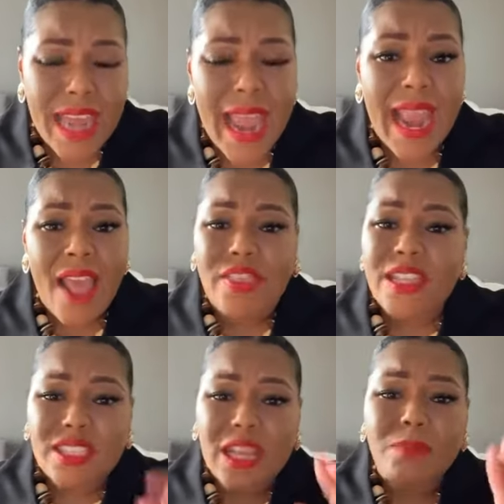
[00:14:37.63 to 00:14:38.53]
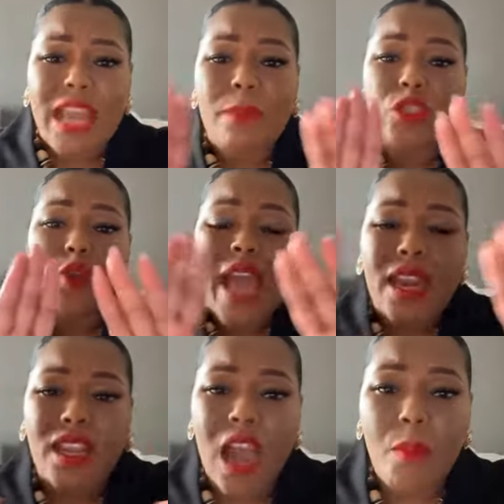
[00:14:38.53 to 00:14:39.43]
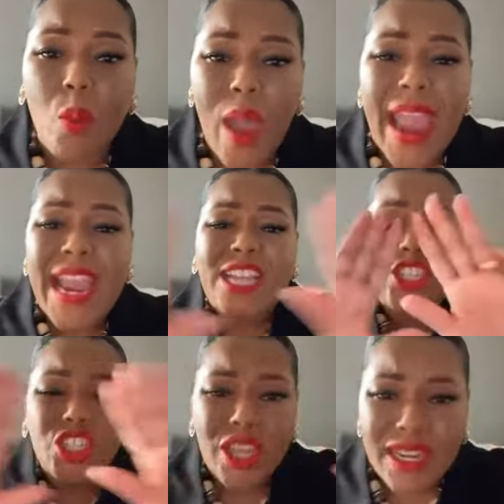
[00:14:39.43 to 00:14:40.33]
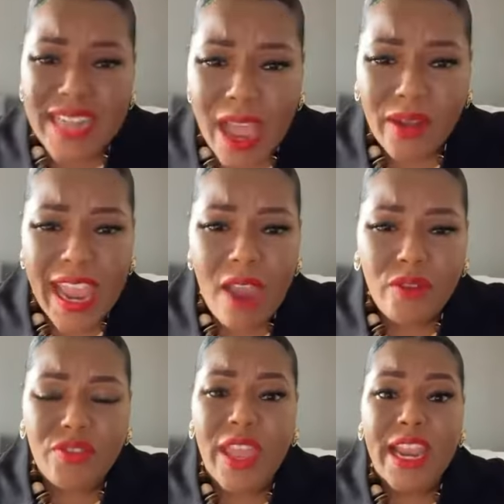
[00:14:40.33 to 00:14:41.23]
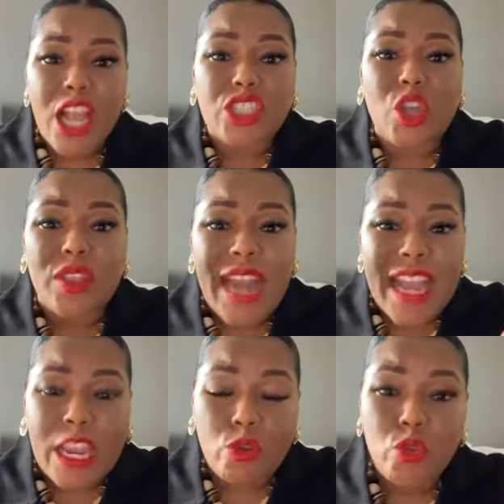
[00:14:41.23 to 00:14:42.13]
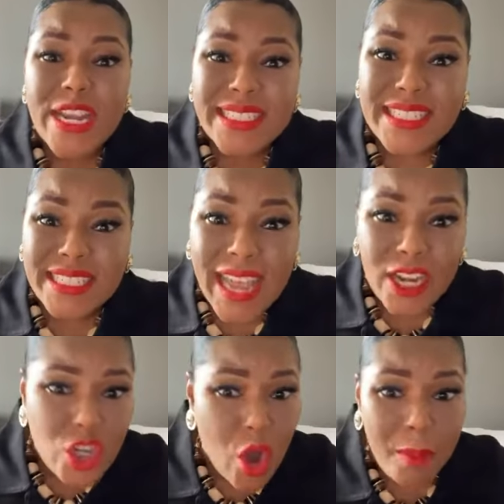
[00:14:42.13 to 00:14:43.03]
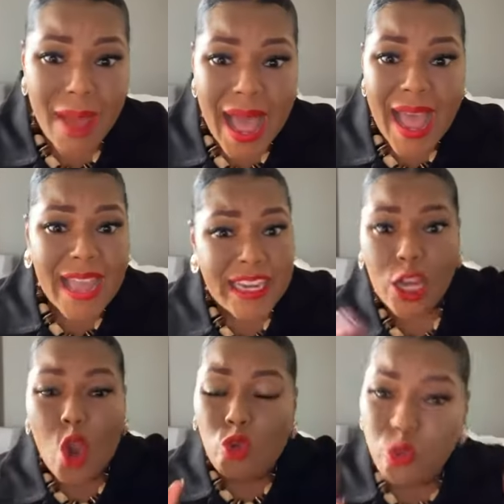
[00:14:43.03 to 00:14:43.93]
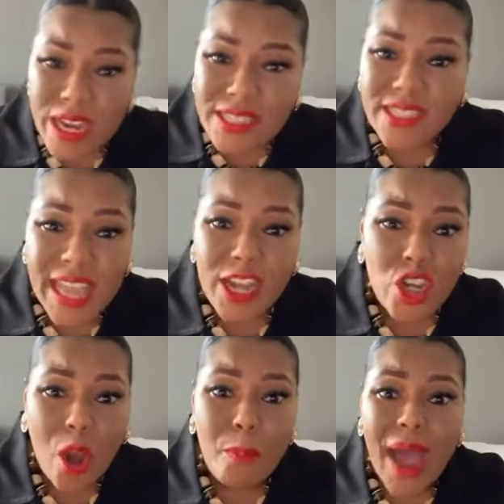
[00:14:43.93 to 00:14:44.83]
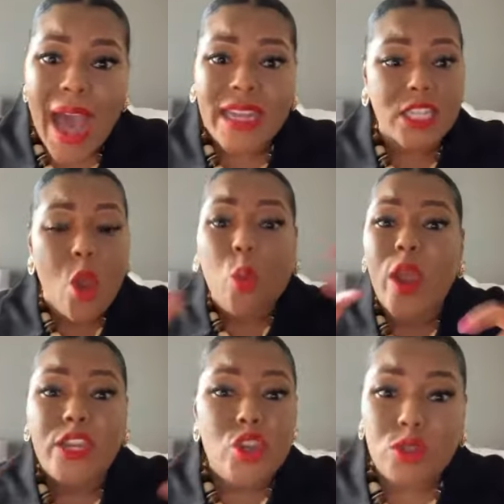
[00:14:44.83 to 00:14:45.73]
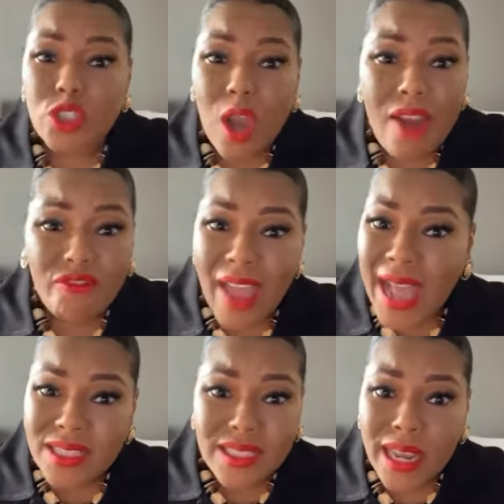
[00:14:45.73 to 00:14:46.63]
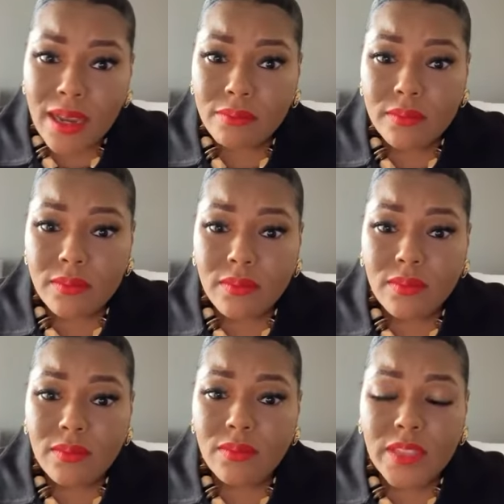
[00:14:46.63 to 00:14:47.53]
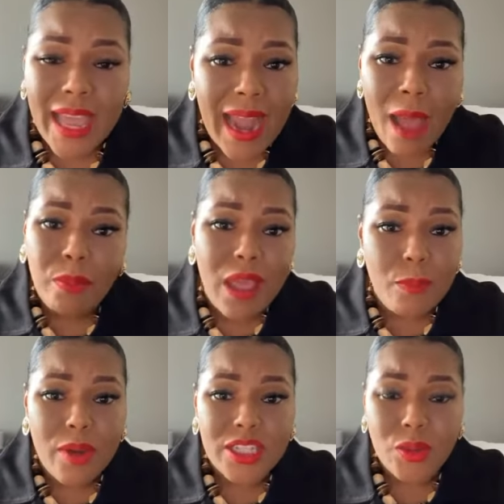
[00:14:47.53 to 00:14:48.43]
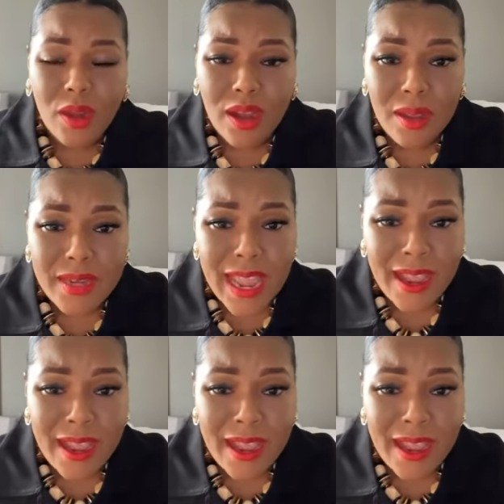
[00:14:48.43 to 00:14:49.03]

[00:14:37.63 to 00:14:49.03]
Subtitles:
that sometimes you got to come away, shut down everything so that I can reset your mind and reset your bodies. When you start fasting, that high blood pressure will come down.